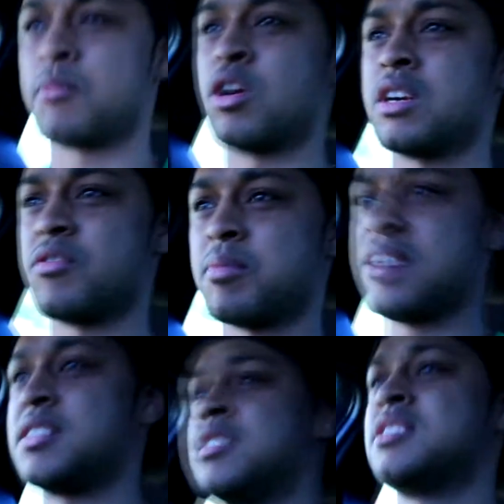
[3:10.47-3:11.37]
I'm going different
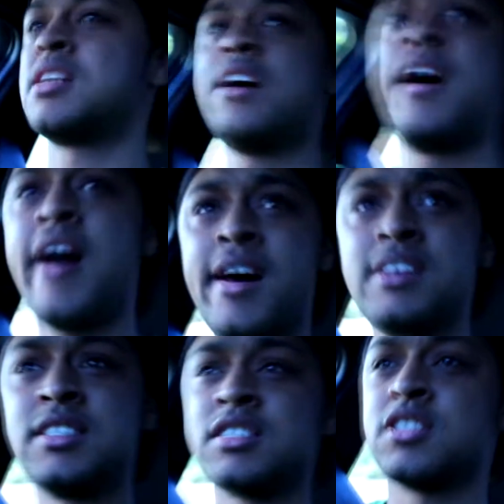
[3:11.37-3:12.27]
places,
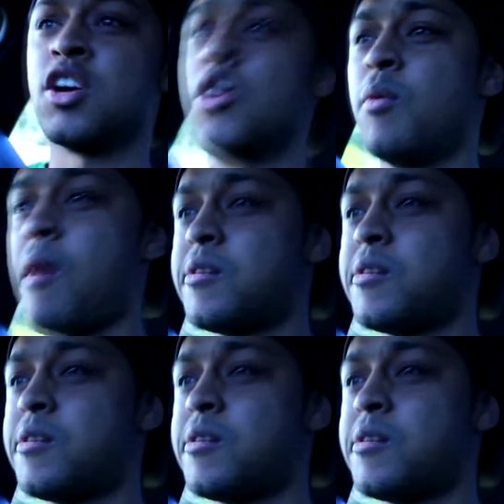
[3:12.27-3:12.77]
so